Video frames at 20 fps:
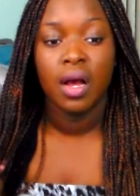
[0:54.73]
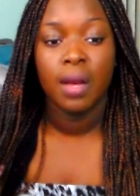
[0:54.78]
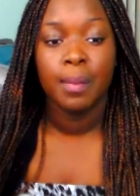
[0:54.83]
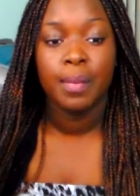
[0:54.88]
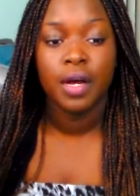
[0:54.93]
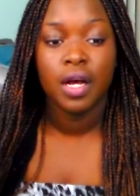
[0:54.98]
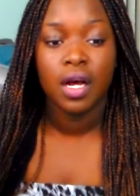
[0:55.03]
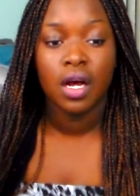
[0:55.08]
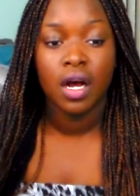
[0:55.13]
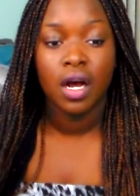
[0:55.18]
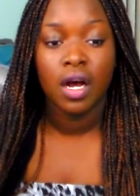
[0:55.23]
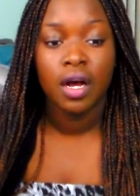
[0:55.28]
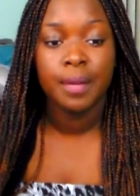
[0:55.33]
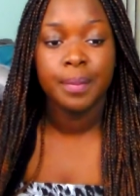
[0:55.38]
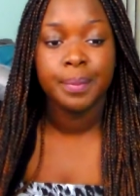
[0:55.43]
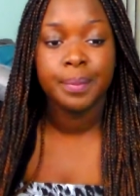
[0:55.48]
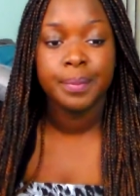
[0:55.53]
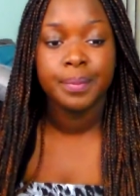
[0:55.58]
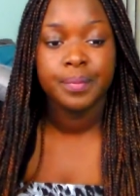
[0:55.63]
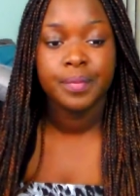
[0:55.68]
but
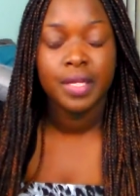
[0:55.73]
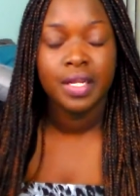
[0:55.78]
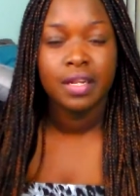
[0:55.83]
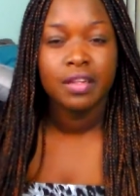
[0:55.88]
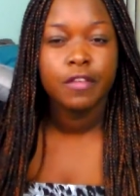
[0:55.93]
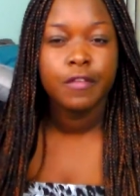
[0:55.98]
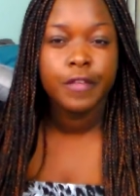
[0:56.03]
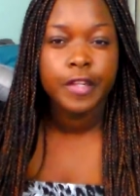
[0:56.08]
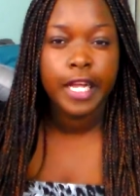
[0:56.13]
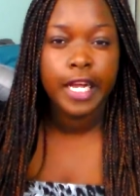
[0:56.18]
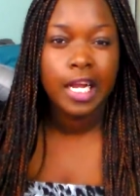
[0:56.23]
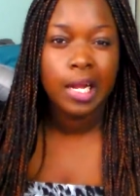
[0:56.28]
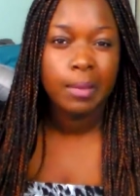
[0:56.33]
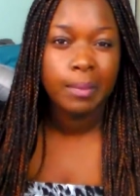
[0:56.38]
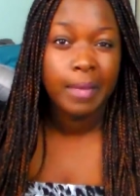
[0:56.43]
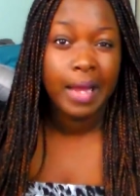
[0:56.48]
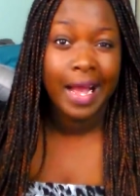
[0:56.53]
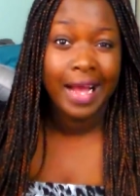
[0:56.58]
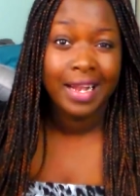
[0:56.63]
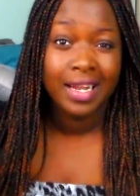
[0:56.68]
um it doesn't feel like
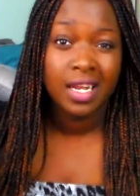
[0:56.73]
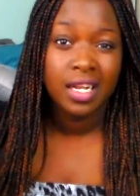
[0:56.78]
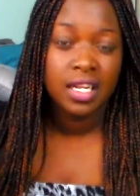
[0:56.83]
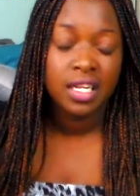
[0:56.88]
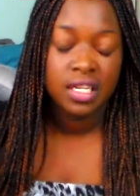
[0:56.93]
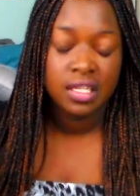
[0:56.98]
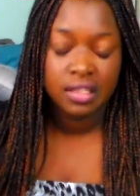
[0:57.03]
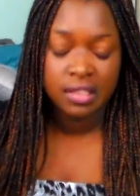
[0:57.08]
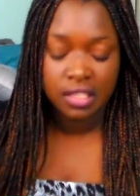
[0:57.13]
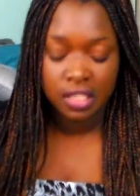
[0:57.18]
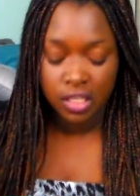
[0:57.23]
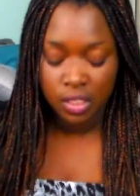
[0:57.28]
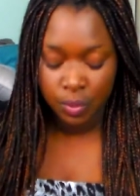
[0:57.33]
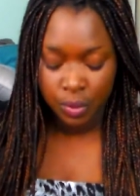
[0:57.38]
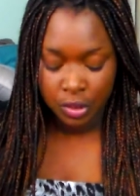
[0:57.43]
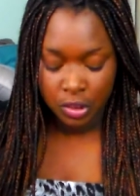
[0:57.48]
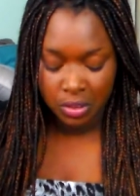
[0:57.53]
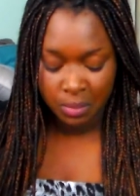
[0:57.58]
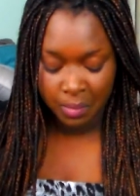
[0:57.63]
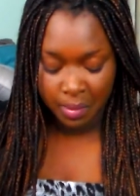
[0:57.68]
i'm adding any concealer
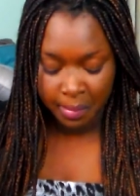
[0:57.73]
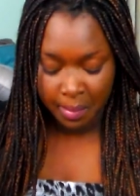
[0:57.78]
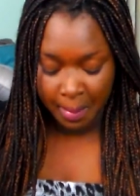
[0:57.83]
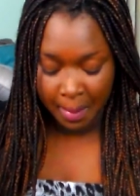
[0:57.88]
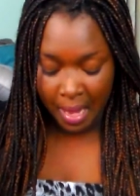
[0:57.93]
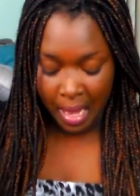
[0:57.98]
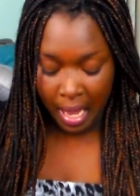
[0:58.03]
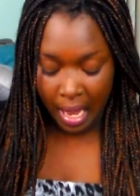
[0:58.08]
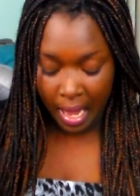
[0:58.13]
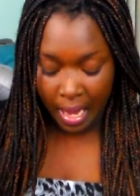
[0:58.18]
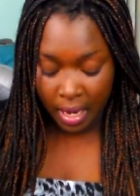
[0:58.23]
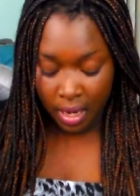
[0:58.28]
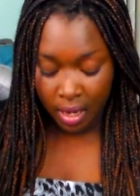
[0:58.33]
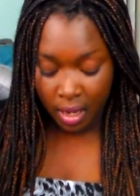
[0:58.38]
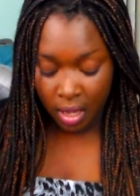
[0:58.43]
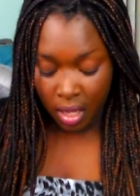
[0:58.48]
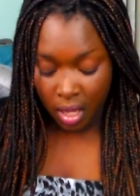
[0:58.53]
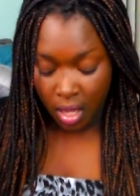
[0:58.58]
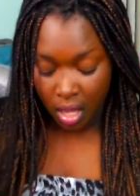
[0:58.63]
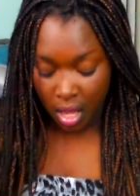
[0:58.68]
which some people may like
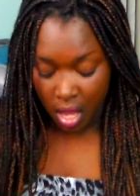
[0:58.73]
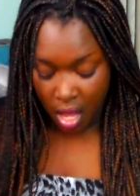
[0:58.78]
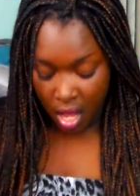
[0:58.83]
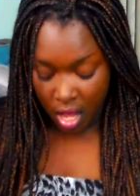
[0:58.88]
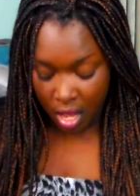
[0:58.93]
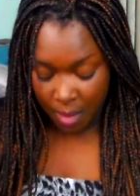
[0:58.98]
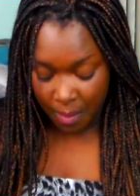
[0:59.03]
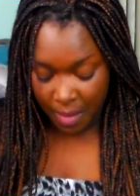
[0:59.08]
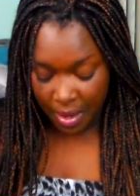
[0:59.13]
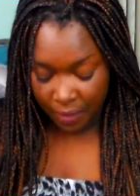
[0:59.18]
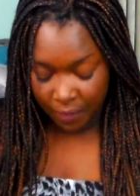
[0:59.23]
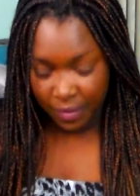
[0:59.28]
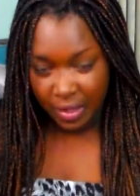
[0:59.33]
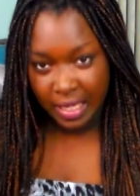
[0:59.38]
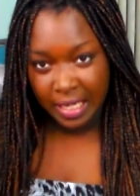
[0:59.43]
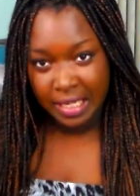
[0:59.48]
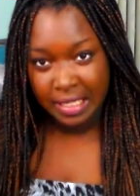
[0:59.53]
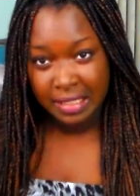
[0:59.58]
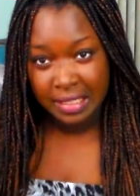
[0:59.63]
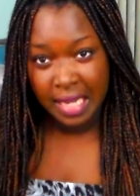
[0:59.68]
um i feel
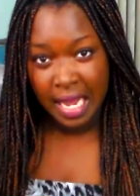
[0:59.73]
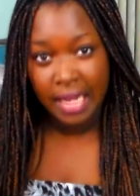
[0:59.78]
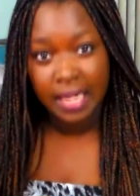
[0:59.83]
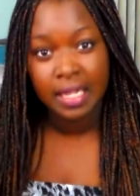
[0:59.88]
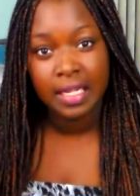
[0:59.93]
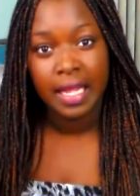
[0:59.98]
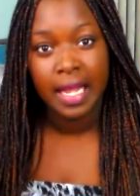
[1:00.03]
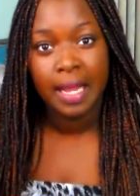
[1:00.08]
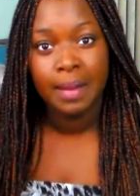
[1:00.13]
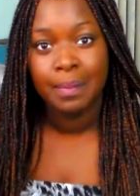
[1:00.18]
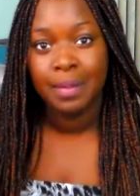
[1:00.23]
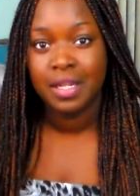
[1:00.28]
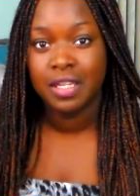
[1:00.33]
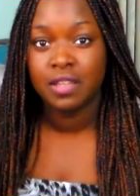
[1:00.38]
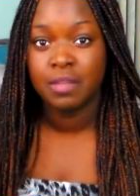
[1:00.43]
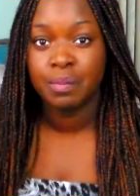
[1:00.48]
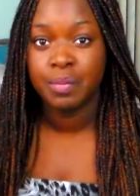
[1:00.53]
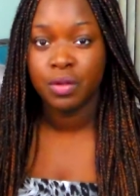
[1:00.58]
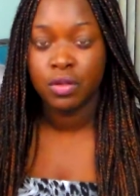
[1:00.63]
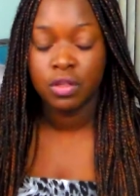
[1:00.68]
like it's kind of light but
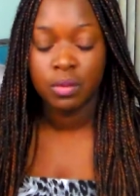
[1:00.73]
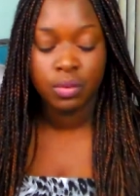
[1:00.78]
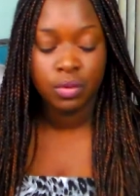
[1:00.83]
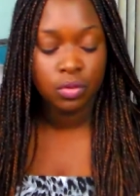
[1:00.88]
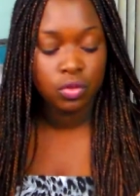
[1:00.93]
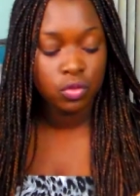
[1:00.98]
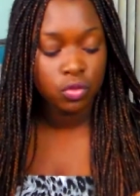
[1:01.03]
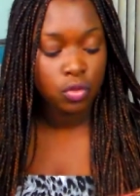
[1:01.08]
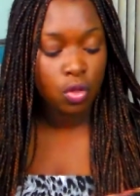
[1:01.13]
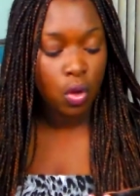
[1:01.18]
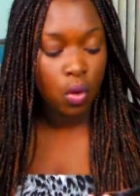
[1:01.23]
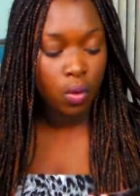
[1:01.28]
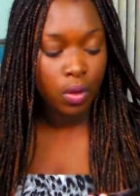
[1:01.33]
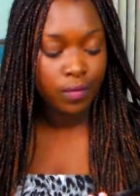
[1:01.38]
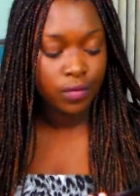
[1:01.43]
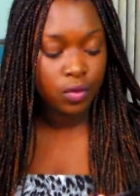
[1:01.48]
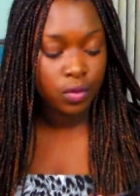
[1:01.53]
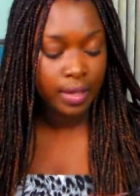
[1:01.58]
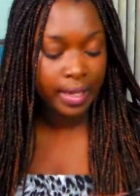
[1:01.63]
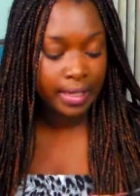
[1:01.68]
it's buildable so
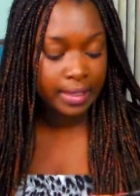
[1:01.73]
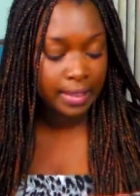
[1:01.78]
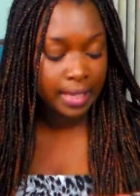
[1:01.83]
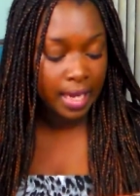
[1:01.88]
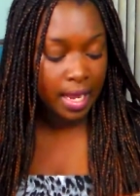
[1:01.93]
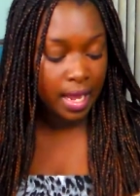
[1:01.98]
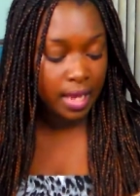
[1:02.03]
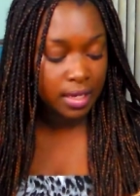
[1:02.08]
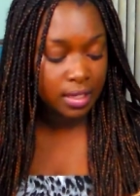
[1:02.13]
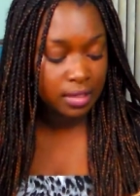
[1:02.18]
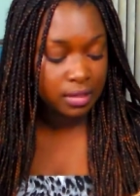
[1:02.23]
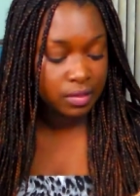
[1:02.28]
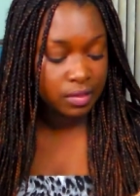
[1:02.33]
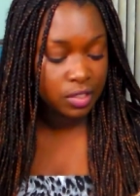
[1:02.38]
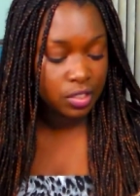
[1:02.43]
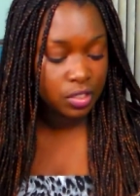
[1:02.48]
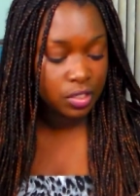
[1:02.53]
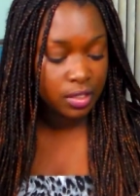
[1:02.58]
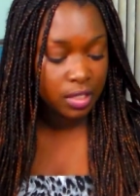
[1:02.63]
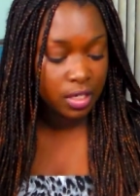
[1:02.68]
if you like that kind of
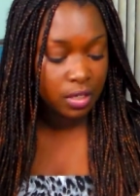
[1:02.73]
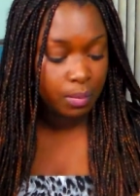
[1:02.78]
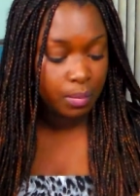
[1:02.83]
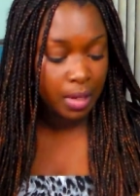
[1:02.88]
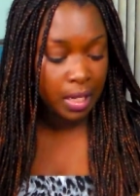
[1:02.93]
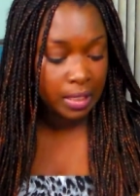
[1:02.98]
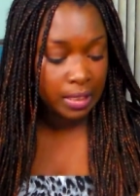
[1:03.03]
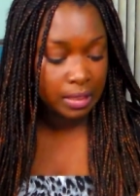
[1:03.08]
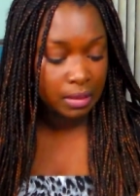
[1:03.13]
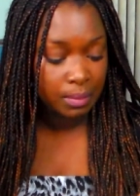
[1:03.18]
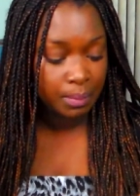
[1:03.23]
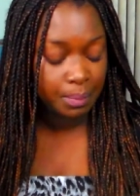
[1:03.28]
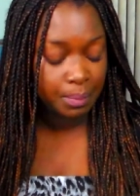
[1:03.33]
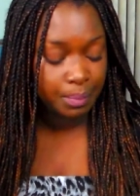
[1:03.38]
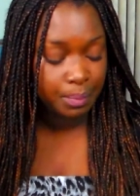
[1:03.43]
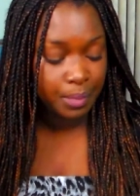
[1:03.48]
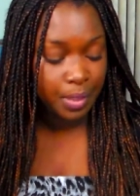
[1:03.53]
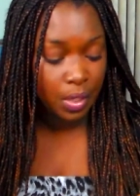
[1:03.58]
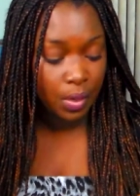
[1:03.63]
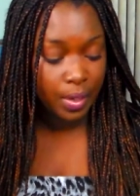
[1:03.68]
concealer then it'll probably
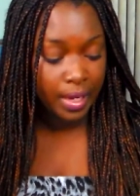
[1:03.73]
be